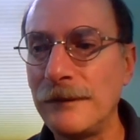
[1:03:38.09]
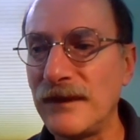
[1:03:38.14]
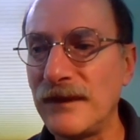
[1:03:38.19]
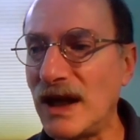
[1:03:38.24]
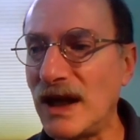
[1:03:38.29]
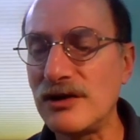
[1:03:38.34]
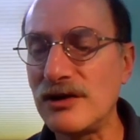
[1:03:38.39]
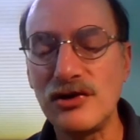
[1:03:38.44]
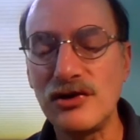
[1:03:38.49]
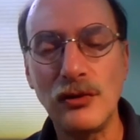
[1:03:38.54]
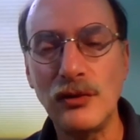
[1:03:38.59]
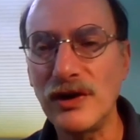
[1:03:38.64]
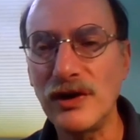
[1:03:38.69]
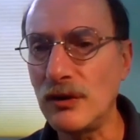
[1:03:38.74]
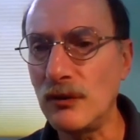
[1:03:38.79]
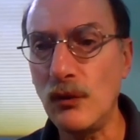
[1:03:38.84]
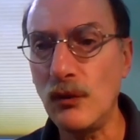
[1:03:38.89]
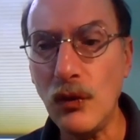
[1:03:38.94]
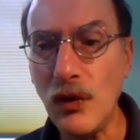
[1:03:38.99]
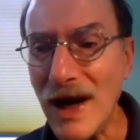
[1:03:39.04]
that is
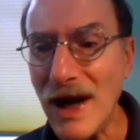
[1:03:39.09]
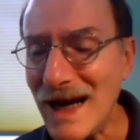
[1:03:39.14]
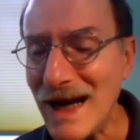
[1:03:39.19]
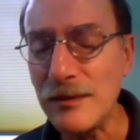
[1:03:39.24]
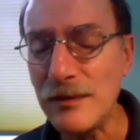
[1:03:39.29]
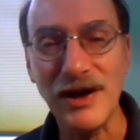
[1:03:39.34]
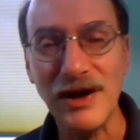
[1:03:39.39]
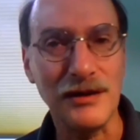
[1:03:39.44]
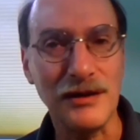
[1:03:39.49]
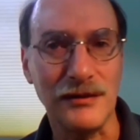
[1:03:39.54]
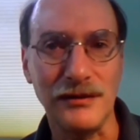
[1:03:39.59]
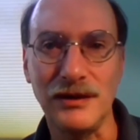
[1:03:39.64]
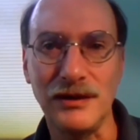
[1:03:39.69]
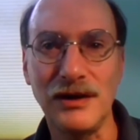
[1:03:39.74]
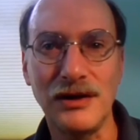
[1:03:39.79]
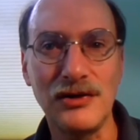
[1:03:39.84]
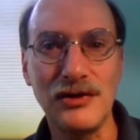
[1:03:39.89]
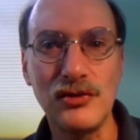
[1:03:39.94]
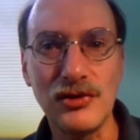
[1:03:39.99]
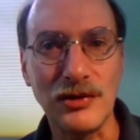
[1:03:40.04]
doing way better than
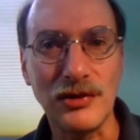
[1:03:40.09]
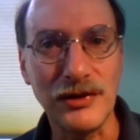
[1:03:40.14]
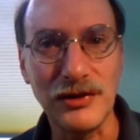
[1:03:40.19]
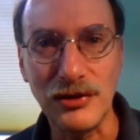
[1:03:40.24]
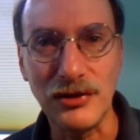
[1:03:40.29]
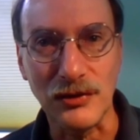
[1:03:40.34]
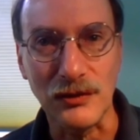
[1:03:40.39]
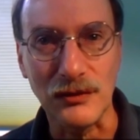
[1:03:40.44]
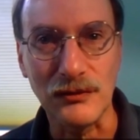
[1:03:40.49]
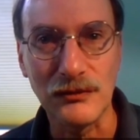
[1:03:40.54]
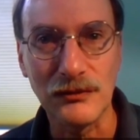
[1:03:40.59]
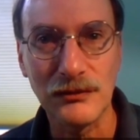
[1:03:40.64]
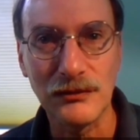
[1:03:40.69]
they usually do.